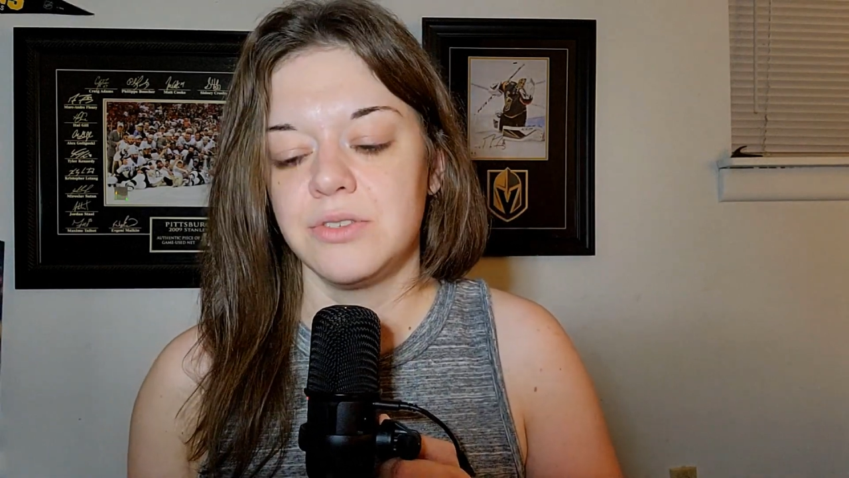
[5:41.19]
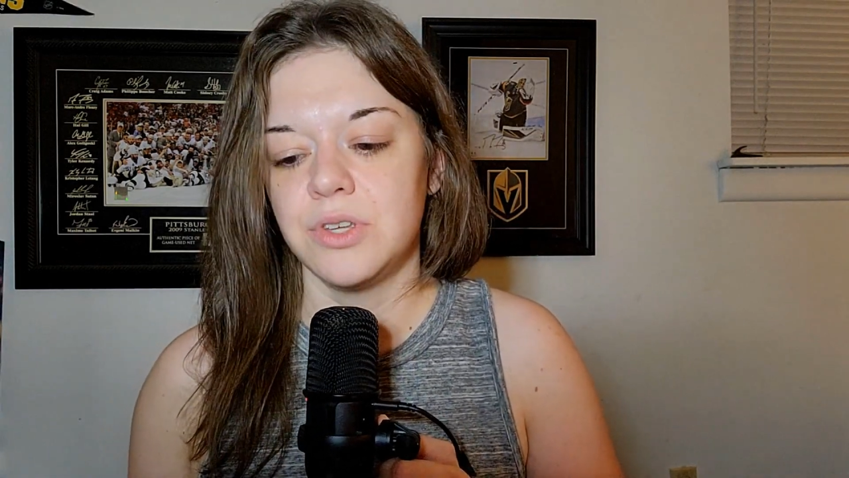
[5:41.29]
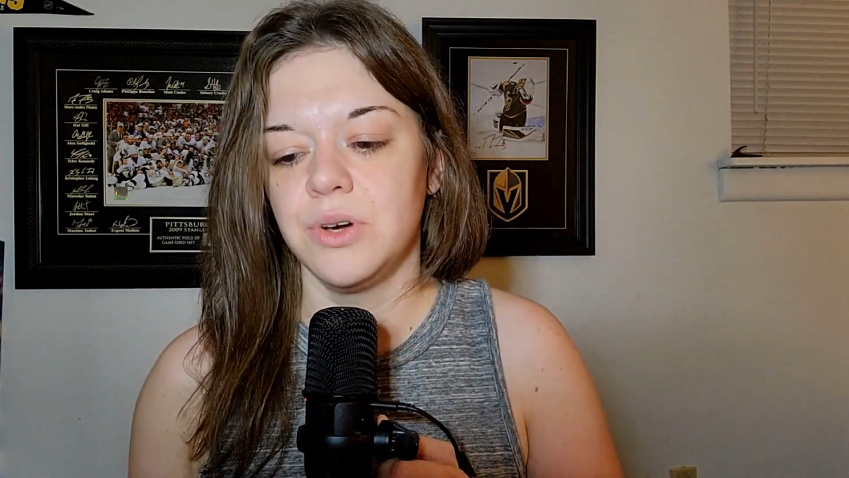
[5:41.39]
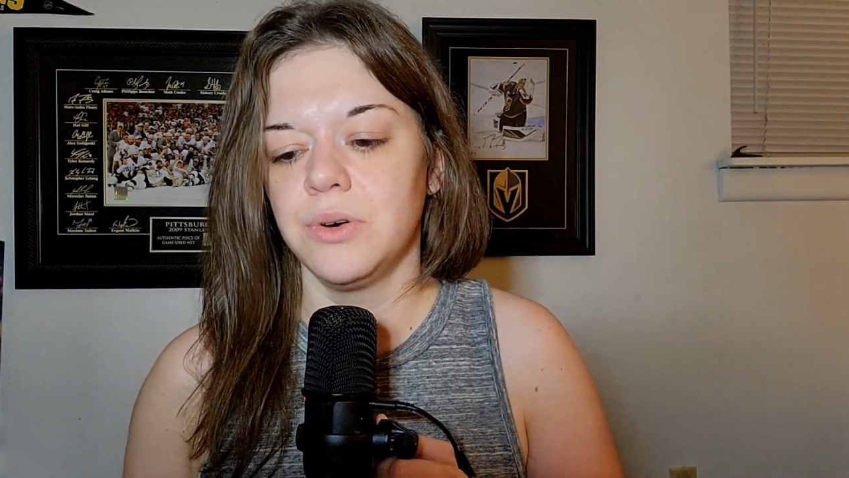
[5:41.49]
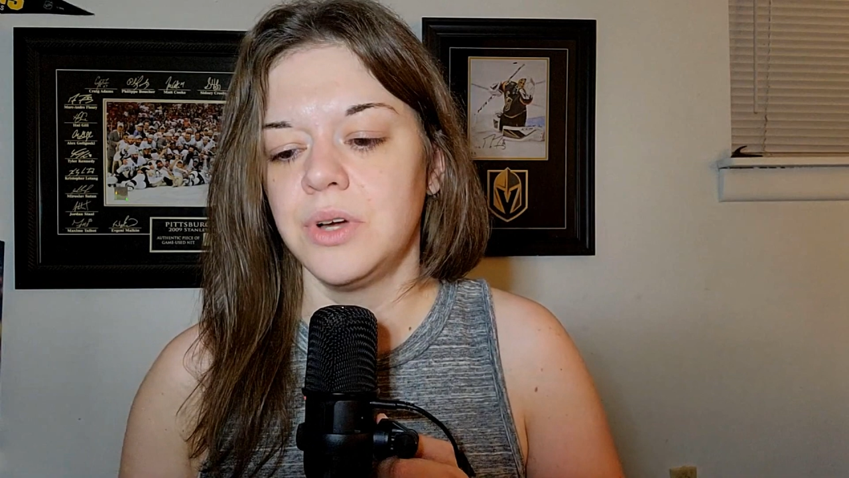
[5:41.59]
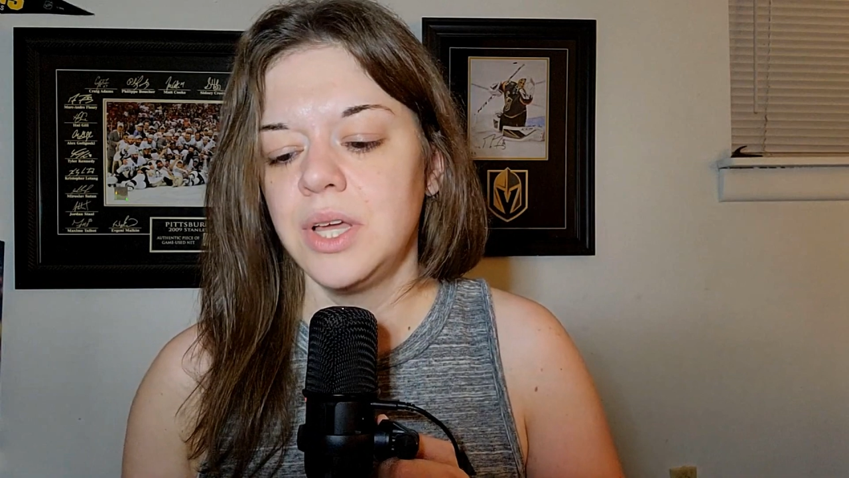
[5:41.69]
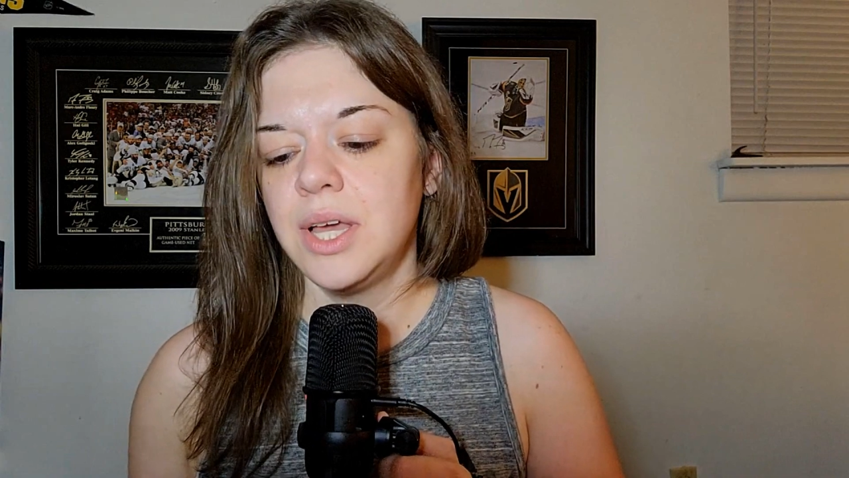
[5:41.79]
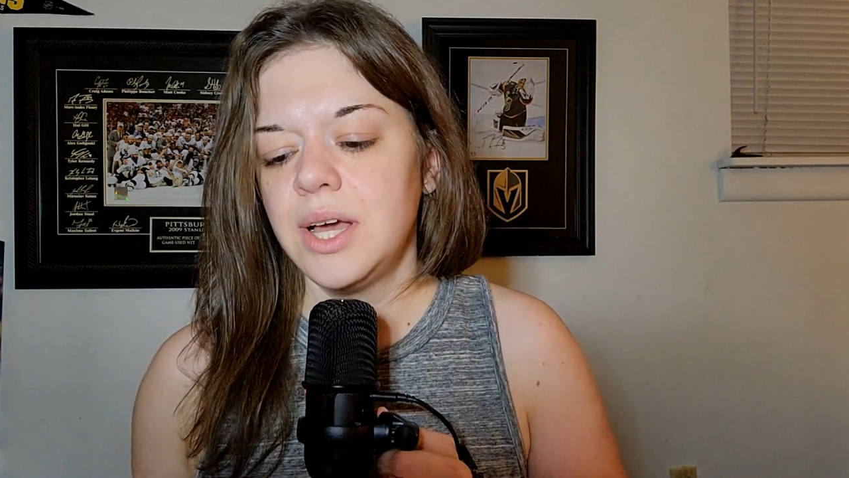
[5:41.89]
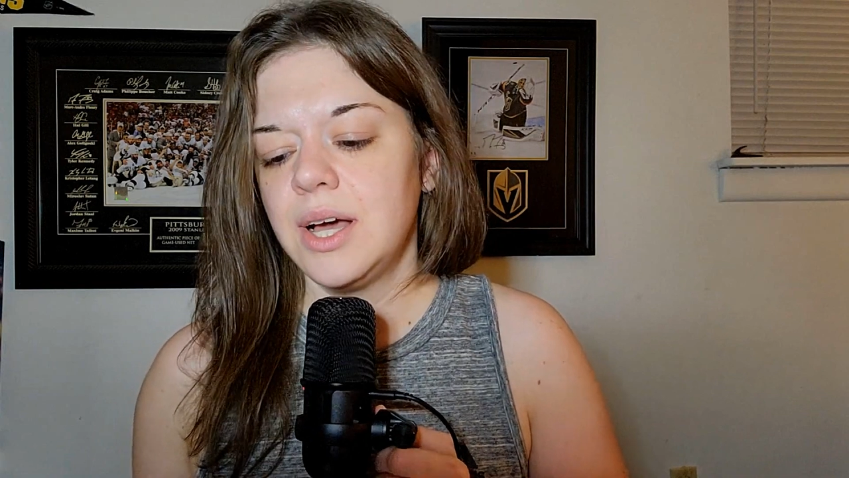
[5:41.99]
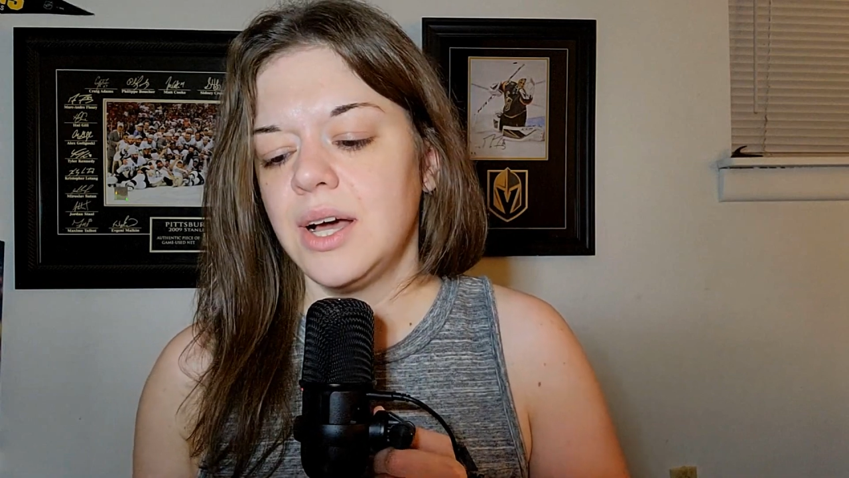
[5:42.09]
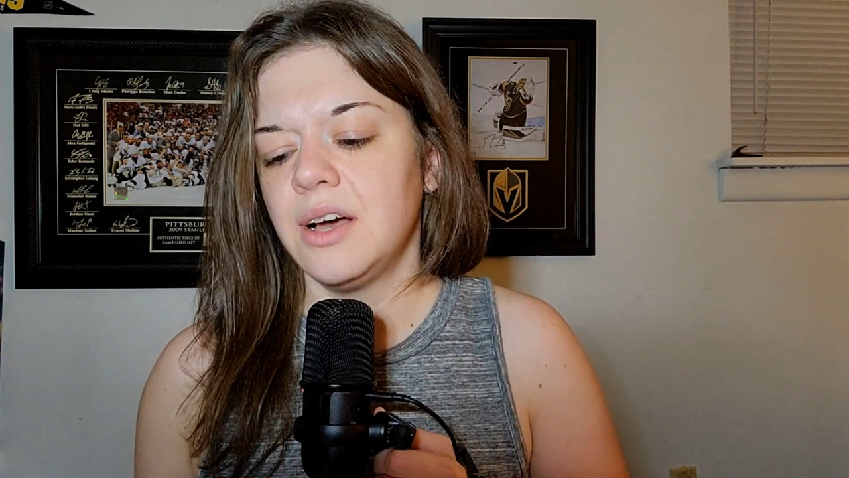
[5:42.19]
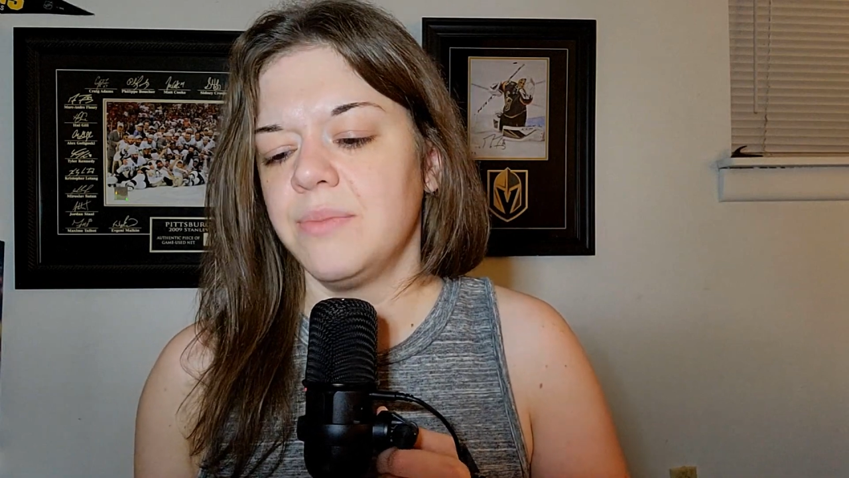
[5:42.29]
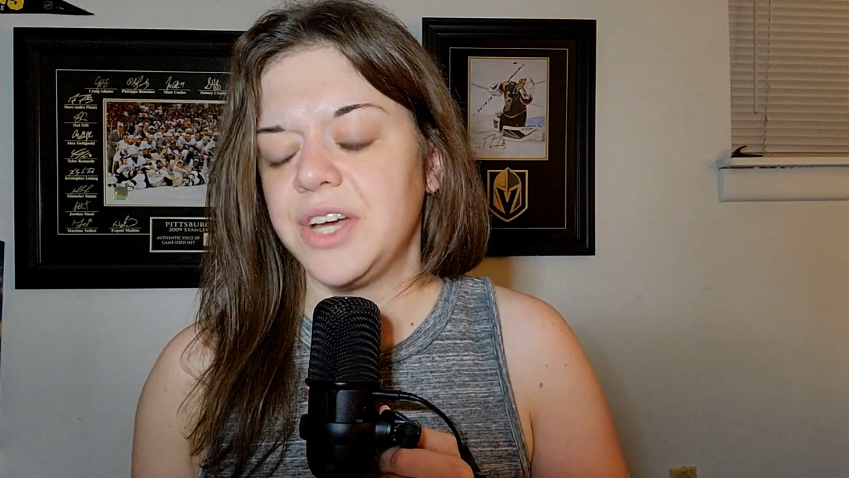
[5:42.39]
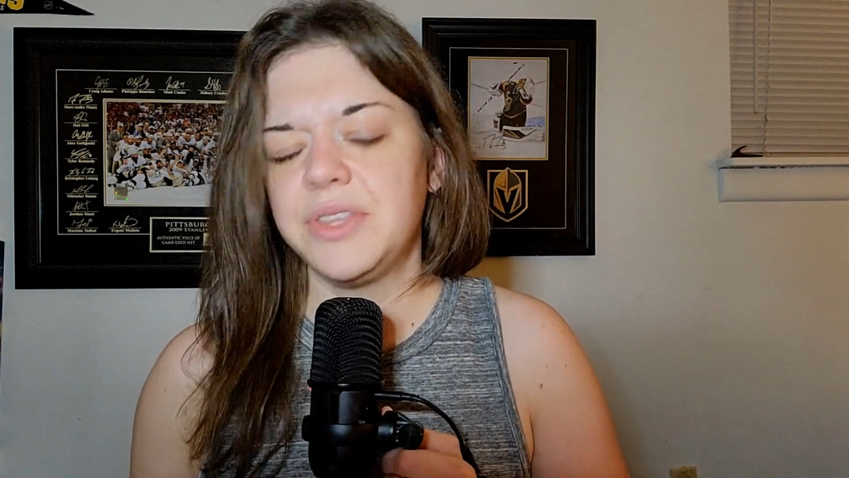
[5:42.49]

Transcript: So I